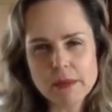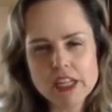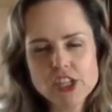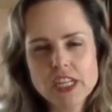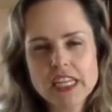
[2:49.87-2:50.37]
to
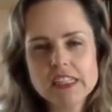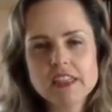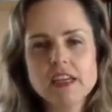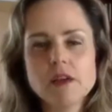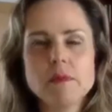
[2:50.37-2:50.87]
mention
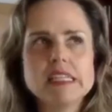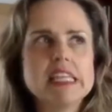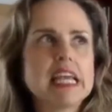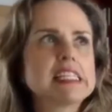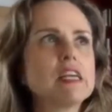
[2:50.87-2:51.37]
it by
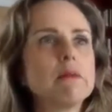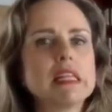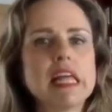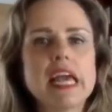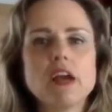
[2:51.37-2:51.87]
saying
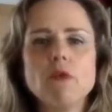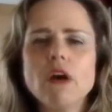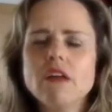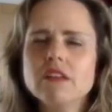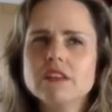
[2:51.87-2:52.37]
something like,
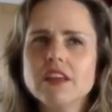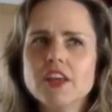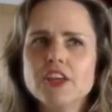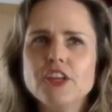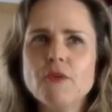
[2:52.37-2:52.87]
well,
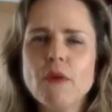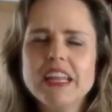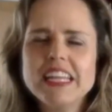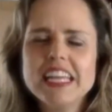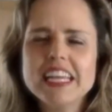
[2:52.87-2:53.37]
you know,
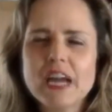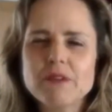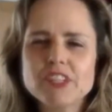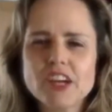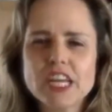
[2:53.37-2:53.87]
Wendy and I
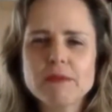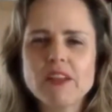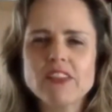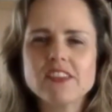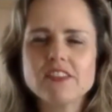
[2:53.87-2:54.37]
were talking
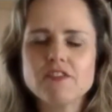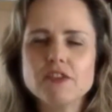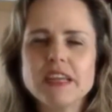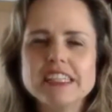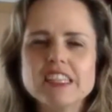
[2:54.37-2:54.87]
about this a
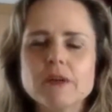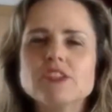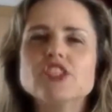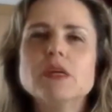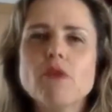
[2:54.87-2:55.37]
few days ago,
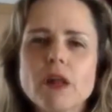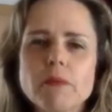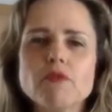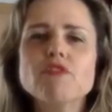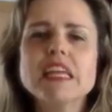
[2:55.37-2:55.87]
and she brought
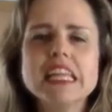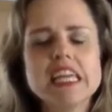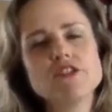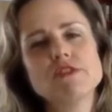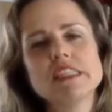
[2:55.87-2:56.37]
up a really
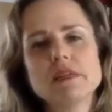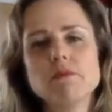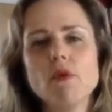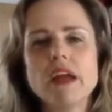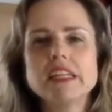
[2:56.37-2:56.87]
interesting
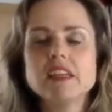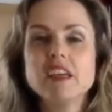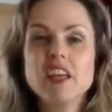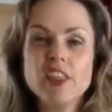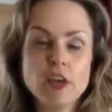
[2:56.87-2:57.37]
point
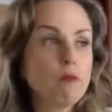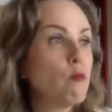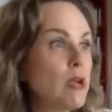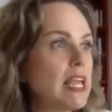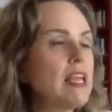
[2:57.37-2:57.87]

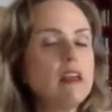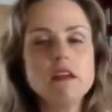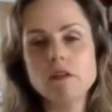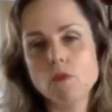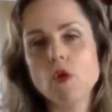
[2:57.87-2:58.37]
that
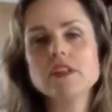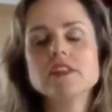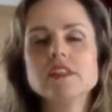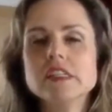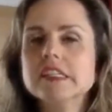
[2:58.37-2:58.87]
we
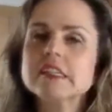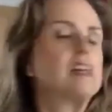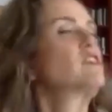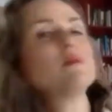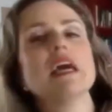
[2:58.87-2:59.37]
wanted to
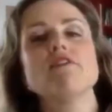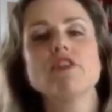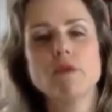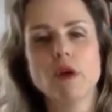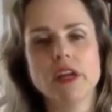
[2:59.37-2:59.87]
discuss with
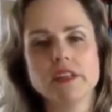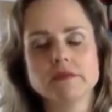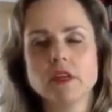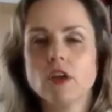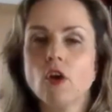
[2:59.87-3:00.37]
everyone.
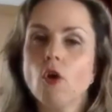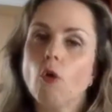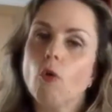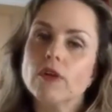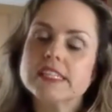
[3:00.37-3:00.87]

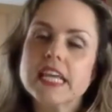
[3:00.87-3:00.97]
Or,